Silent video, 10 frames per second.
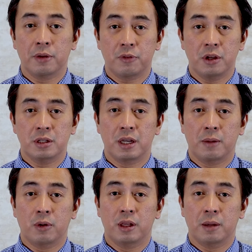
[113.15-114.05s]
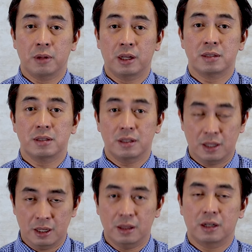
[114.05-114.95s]
my free time when I'm not
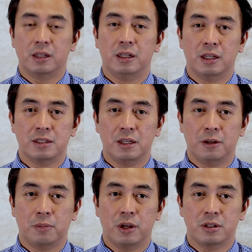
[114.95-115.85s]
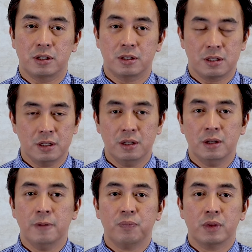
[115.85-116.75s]
in the clinic seeing patients,
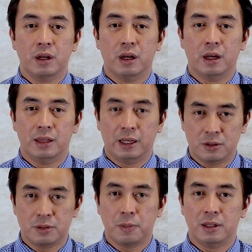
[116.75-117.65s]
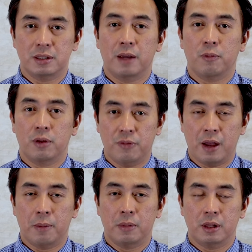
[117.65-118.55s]
I'd like to spend time with
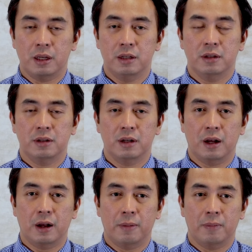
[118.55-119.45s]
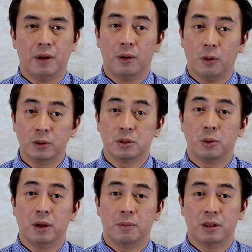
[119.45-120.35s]
family. I
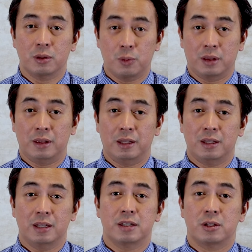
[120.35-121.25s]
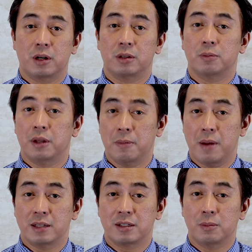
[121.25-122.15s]
also am into athletics. I try to play
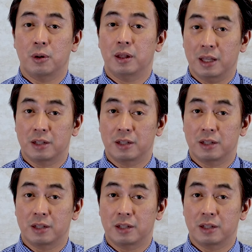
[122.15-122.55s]
basketball and